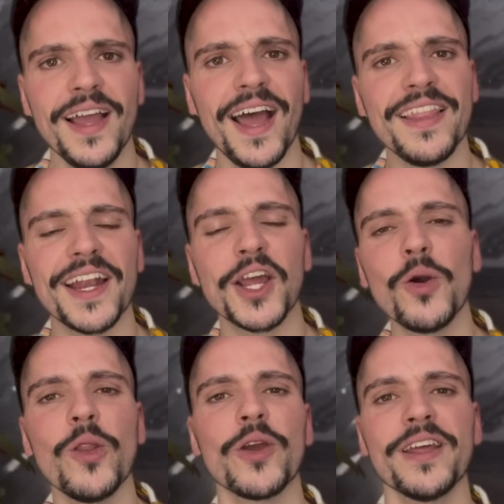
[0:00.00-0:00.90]
And then I go
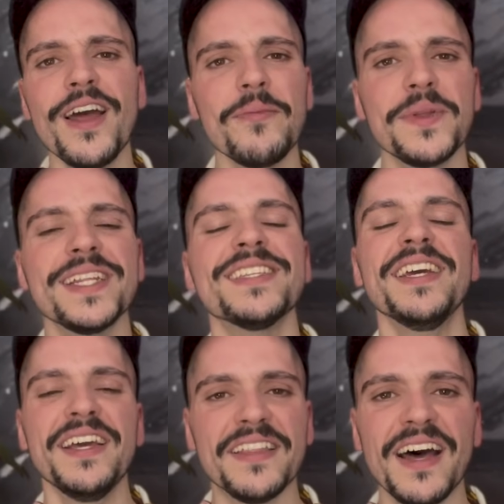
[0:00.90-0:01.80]
and look it up and it's
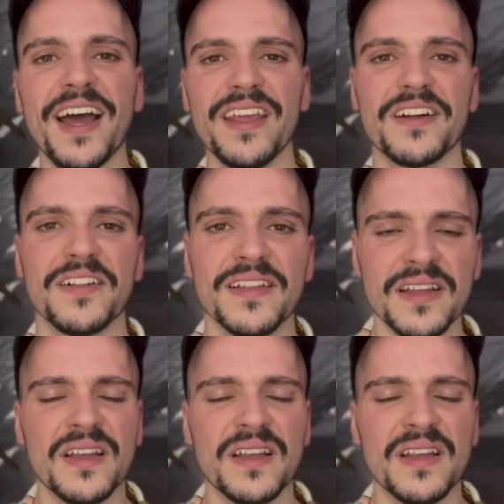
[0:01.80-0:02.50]
The Idol.